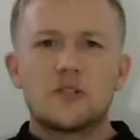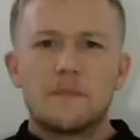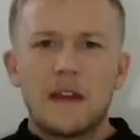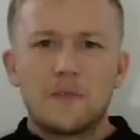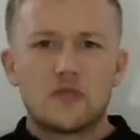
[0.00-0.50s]

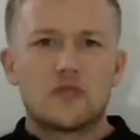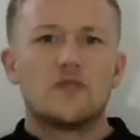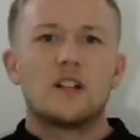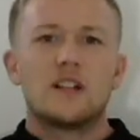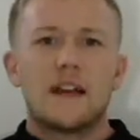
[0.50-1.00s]
paper is
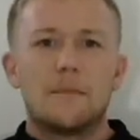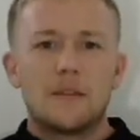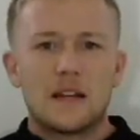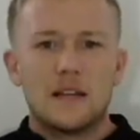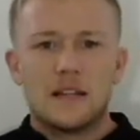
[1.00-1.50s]
really that
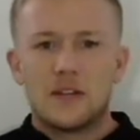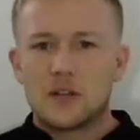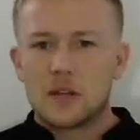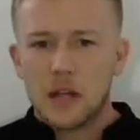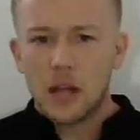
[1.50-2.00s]
big a
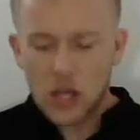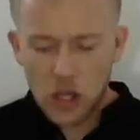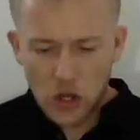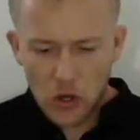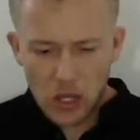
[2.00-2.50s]
deal,
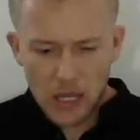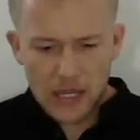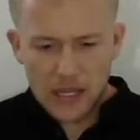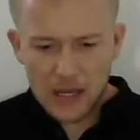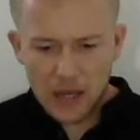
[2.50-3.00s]
like,